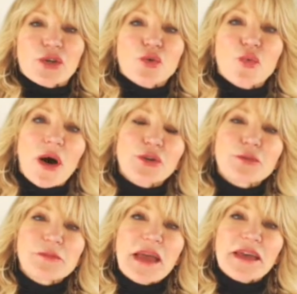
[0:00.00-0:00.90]
You want
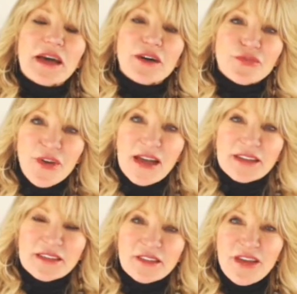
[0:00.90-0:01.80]
to make
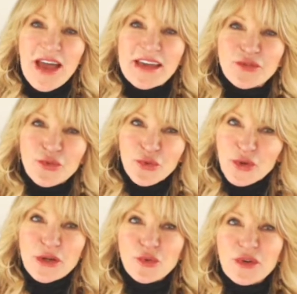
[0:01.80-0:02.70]
effective and
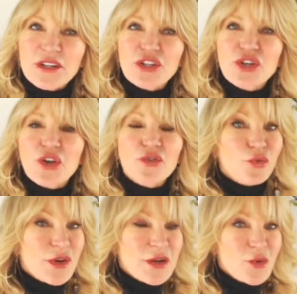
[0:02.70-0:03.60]

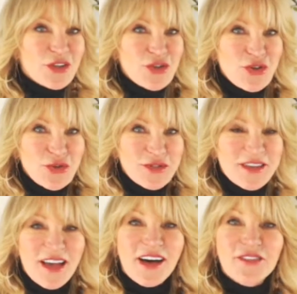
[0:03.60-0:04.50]
frequent
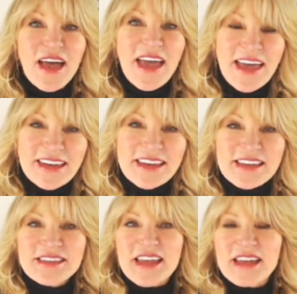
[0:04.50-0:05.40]
use of
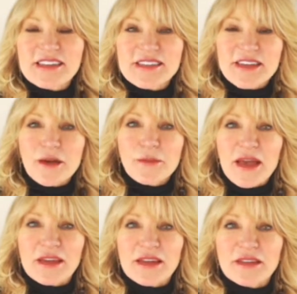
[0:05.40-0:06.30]
headings and
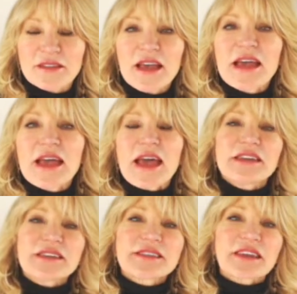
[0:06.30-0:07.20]
subheadings.
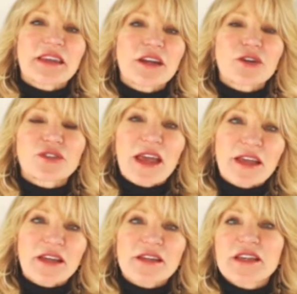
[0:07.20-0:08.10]
And he said, here,
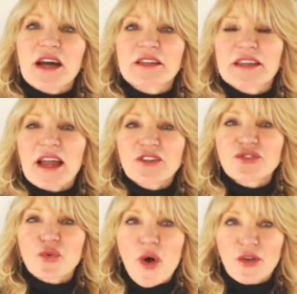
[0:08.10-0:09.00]
get
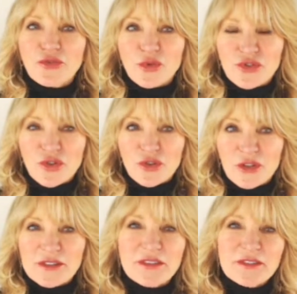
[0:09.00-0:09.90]
out your Wall Street
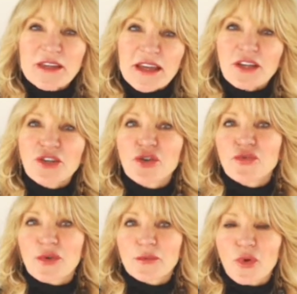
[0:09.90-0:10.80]
Journal. He says, take a cue
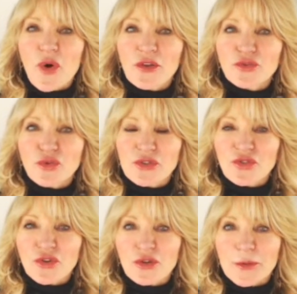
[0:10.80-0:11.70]
from the Wall Street
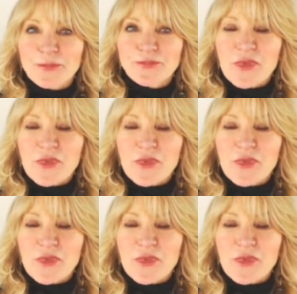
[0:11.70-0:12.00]
Journal.